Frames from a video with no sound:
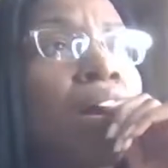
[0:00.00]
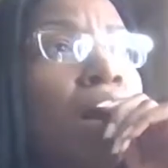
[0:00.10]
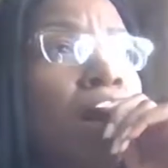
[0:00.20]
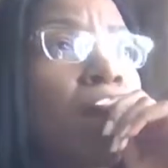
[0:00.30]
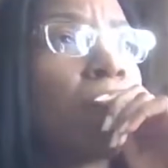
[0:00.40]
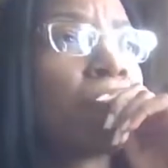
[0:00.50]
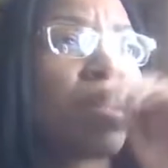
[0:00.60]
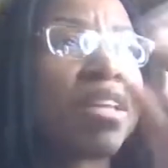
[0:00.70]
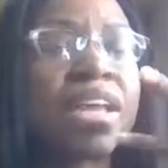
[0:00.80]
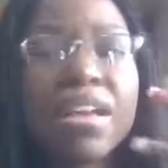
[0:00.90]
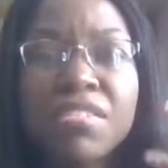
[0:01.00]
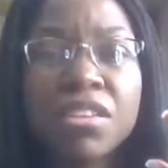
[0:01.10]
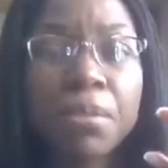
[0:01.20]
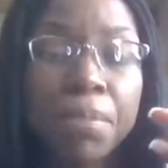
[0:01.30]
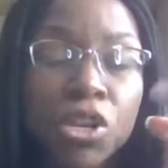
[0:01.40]
And then I see
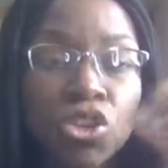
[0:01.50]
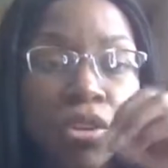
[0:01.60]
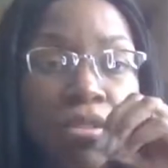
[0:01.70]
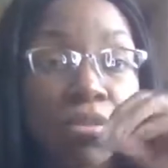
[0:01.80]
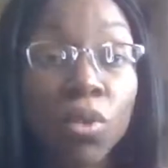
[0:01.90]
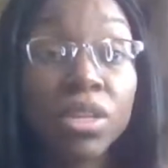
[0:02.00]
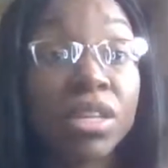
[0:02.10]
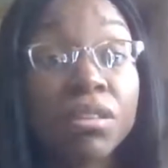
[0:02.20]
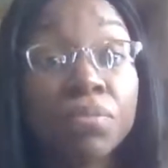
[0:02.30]
the pictures. Well,